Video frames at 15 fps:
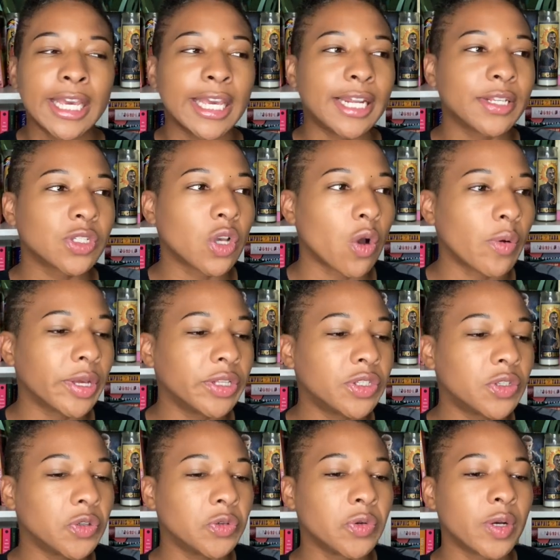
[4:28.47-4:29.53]
It is going
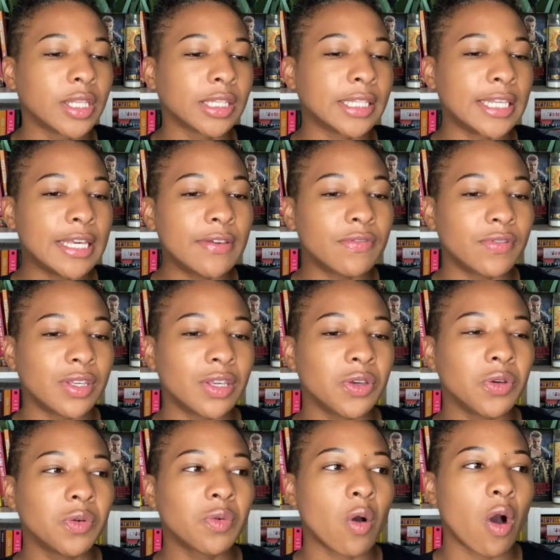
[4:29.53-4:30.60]
to leave
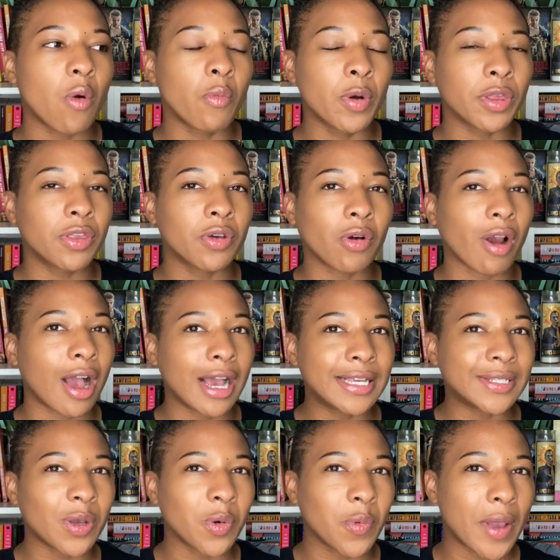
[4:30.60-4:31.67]
you with your
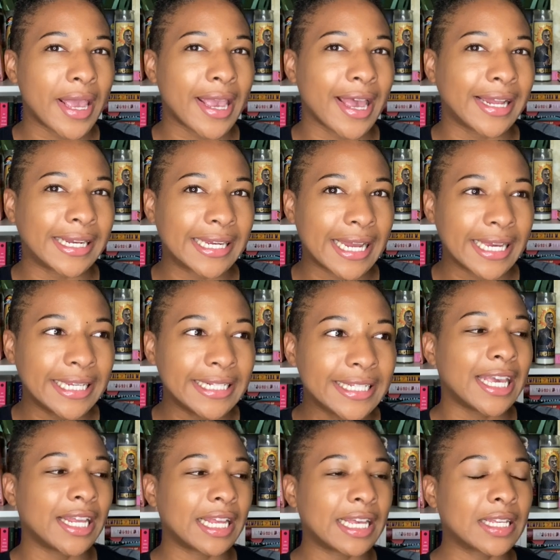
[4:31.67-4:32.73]
eyes awake at night.
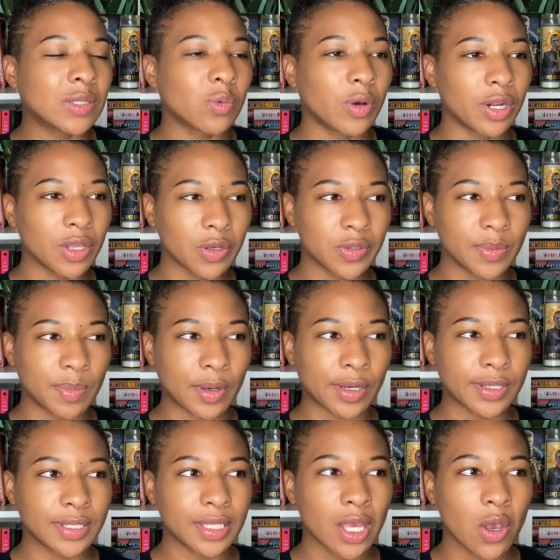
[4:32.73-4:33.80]
It is one of those
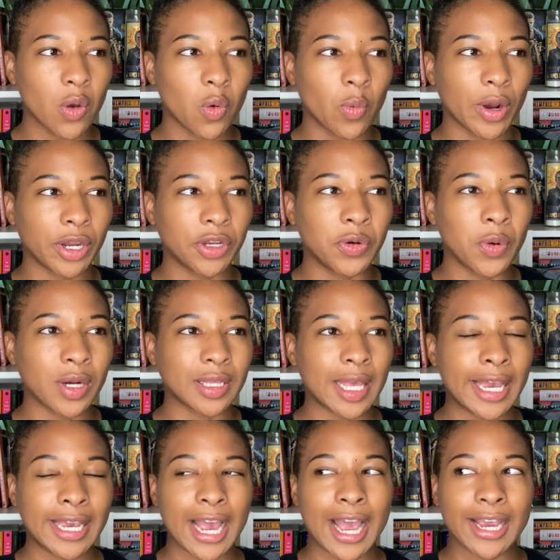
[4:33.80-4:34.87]
books where you are
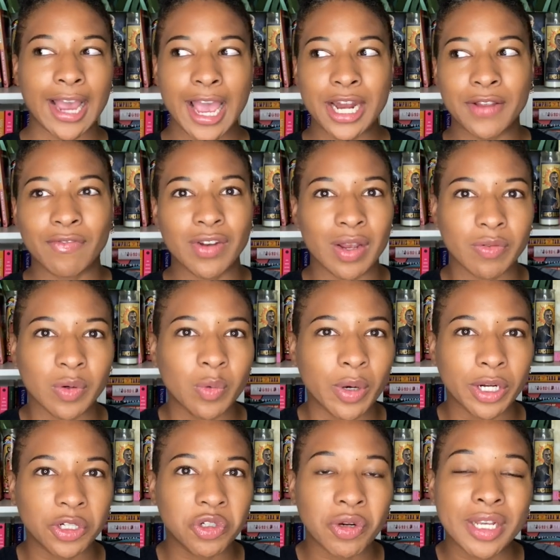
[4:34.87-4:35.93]
like, I kind of never
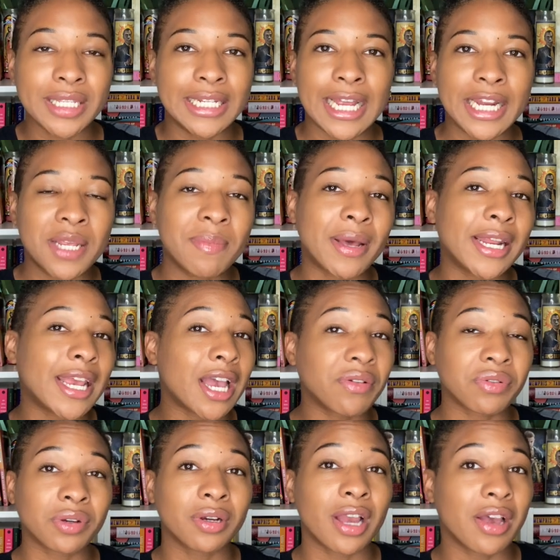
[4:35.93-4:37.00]
want to trust anybody ever,